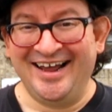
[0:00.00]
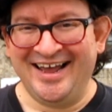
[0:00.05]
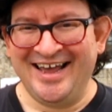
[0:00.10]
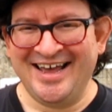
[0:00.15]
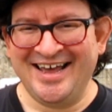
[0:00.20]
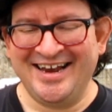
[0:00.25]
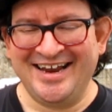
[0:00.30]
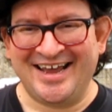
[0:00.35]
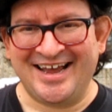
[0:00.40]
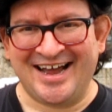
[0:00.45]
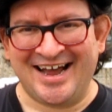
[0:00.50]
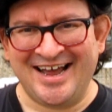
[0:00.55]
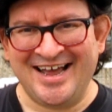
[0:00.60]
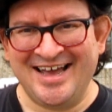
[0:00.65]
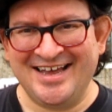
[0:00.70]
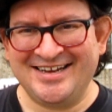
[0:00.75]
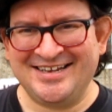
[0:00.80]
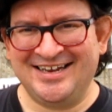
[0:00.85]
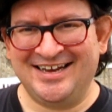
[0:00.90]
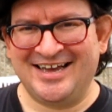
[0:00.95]
And I
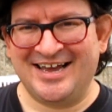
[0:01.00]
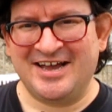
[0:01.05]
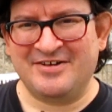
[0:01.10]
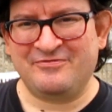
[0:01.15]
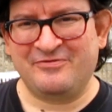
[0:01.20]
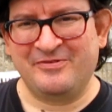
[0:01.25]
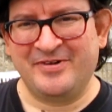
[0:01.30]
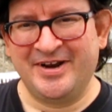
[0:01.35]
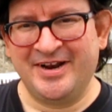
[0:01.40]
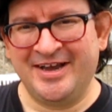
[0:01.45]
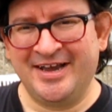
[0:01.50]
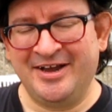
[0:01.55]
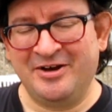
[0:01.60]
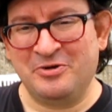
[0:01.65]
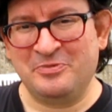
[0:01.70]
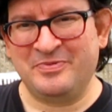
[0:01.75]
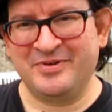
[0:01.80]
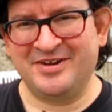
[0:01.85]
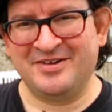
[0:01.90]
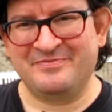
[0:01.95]
had to laugh when I
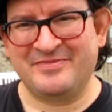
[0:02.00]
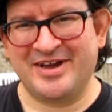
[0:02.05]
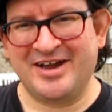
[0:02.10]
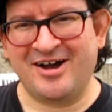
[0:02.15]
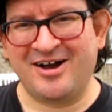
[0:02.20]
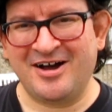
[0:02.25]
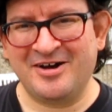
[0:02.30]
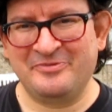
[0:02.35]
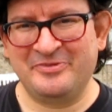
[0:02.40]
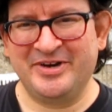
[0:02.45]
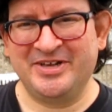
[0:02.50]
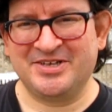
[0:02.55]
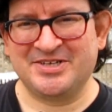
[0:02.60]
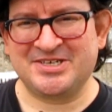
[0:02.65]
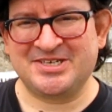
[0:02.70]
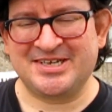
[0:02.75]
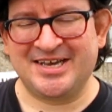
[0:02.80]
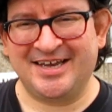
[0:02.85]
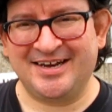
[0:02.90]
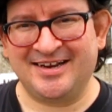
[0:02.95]
opened up my Hot Wheels
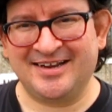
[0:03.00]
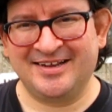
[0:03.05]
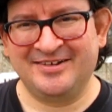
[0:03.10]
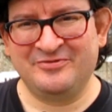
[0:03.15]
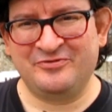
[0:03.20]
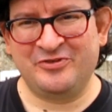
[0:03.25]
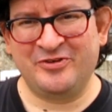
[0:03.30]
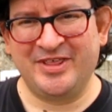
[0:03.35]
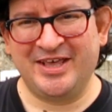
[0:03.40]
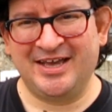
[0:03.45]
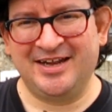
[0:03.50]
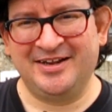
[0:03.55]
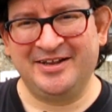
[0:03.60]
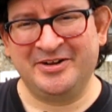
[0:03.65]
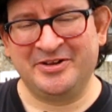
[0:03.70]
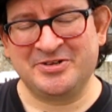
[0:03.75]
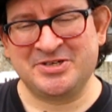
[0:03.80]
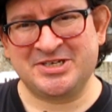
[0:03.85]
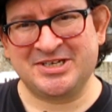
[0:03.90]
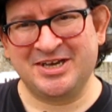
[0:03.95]
set for that
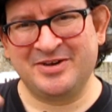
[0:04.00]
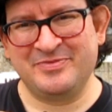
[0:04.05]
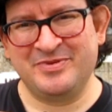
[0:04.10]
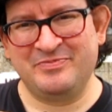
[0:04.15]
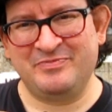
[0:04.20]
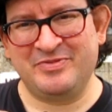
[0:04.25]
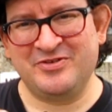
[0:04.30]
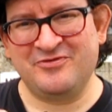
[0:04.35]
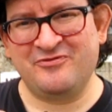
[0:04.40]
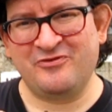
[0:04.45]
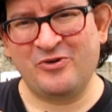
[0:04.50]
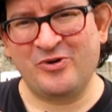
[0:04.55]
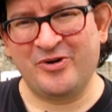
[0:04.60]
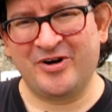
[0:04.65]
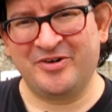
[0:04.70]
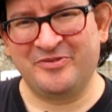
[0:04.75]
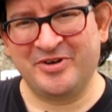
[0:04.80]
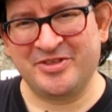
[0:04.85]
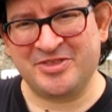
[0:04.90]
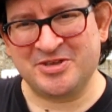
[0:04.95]
little segment
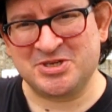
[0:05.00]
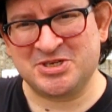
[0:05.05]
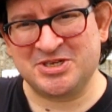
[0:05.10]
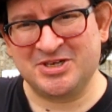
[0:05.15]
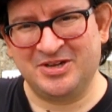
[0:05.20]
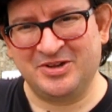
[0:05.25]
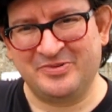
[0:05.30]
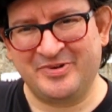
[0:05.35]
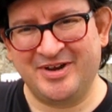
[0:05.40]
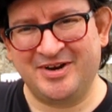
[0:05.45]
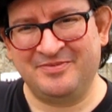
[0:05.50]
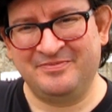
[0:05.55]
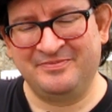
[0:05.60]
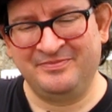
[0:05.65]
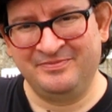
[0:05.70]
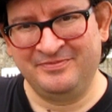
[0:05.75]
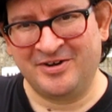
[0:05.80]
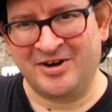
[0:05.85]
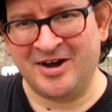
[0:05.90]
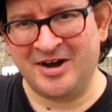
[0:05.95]
before with the silhouette
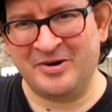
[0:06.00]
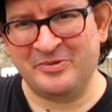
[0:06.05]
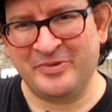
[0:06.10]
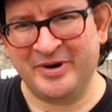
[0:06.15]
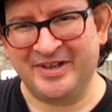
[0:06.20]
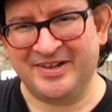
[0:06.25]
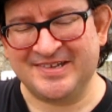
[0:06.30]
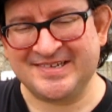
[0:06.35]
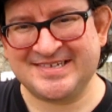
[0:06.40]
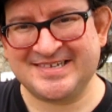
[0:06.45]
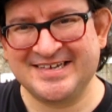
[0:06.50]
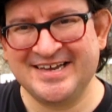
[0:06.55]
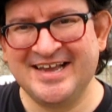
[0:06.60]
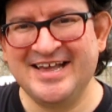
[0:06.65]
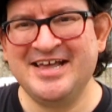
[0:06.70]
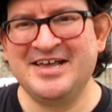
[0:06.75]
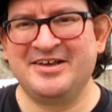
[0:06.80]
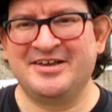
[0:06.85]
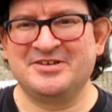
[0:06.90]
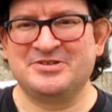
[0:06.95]
Hot Wheels.
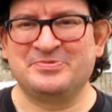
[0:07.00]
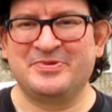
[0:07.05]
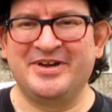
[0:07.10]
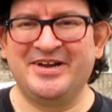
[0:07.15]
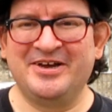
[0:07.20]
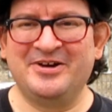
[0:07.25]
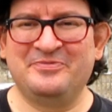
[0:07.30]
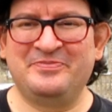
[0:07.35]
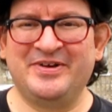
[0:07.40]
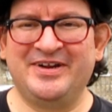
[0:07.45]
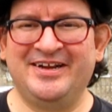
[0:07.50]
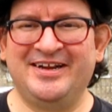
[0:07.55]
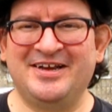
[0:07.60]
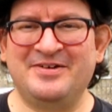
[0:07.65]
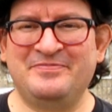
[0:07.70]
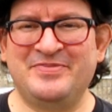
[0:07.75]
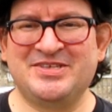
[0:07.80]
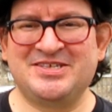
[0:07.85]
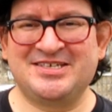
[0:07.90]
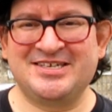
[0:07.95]
Because when I opened it
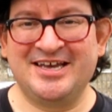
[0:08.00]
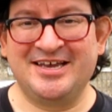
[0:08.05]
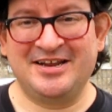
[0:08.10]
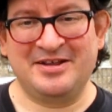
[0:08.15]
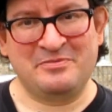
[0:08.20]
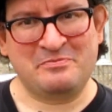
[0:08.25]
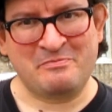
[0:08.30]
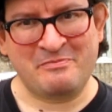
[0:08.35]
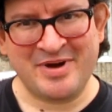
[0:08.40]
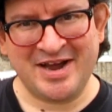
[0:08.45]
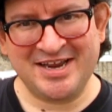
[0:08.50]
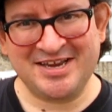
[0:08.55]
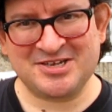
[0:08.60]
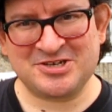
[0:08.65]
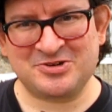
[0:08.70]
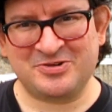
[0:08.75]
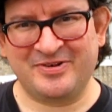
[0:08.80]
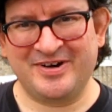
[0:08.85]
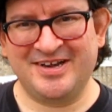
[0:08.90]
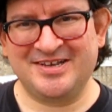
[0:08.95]
up, it said
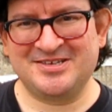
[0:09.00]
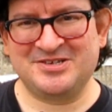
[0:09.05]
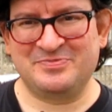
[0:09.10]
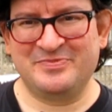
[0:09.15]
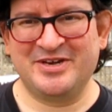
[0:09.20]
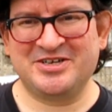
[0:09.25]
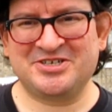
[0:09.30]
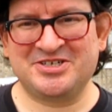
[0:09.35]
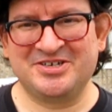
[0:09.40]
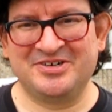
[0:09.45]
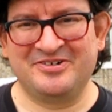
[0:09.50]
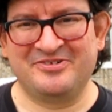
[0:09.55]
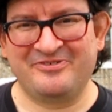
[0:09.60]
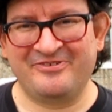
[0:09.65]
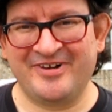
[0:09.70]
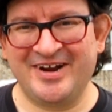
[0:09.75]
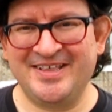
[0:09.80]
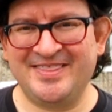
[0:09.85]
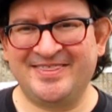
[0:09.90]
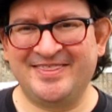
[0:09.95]
Mike's transmission
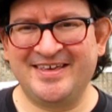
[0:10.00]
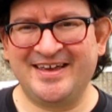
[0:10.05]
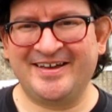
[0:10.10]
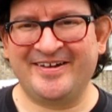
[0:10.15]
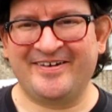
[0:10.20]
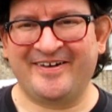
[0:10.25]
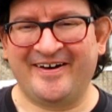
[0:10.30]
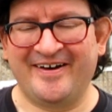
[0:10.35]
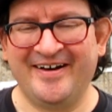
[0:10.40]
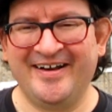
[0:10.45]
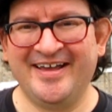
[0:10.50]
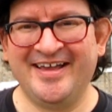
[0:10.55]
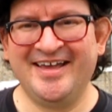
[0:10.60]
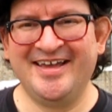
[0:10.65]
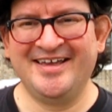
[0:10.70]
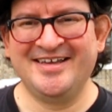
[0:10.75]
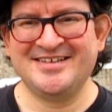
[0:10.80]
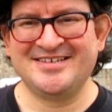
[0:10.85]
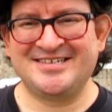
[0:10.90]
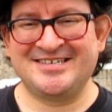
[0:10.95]
right there.
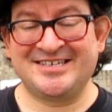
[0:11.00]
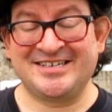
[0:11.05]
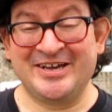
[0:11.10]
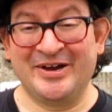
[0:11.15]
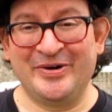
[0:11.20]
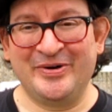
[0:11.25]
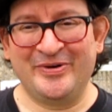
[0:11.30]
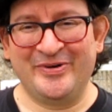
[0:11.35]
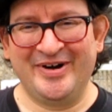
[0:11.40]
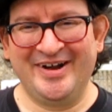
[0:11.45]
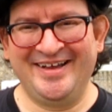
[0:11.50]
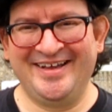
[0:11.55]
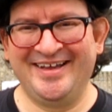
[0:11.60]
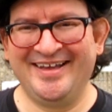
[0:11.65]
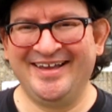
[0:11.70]
So